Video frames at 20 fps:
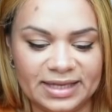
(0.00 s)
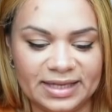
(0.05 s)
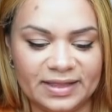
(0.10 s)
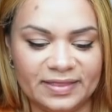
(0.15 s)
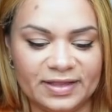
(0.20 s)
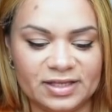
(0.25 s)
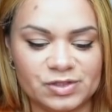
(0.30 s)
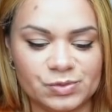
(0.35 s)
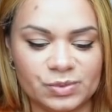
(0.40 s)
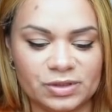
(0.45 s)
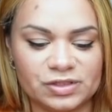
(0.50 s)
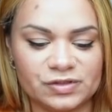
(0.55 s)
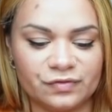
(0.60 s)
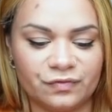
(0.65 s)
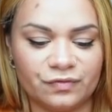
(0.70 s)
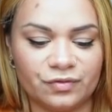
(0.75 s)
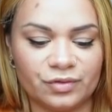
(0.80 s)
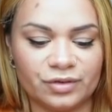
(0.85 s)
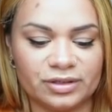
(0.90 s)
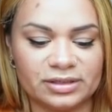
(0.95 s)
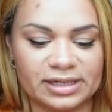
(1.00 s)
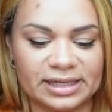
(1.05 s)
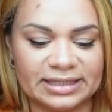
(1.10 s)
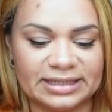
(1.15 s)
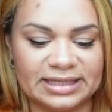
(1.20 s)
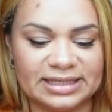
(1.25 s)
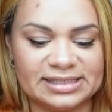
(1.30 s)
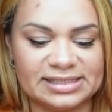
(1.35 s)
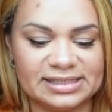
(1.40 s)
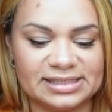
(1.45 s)
This one is
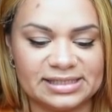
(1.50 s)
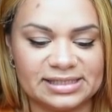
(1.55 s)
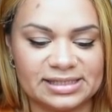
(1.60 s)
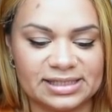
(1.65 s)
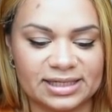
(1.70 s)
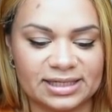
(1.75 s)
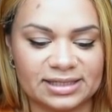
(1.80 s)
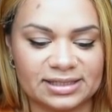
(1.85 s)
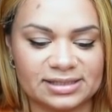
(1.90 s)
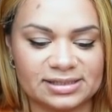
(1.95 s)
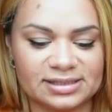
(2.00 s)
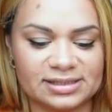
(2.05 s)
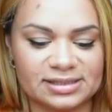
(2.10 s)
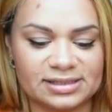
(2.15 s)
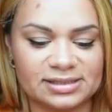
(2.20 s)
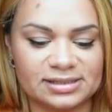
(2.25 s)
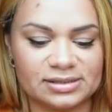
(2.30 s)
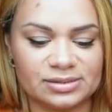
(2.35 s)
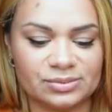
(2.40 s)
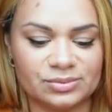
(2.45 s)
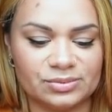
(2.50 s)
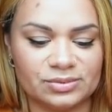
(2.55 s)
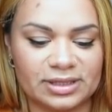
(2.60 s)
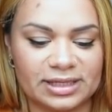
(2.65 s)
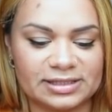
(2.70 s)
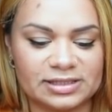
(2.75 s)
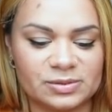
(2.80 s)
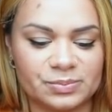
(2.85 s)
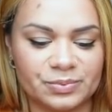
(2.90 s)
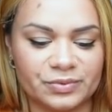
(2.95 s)
$4.96. Ooh,
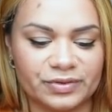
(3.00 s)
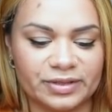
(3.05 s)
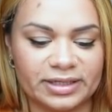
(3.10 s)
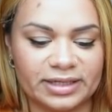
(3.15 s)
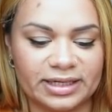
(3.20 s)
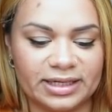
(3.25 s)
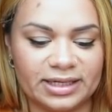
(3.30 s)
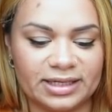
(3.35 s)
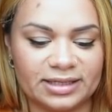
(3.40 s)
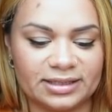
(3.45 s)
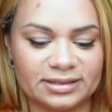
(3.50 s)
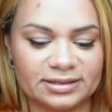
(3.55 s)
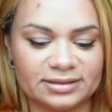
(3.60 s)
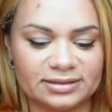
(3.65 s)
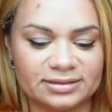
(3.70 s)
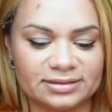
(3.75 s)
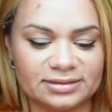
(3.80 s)
that's pretty.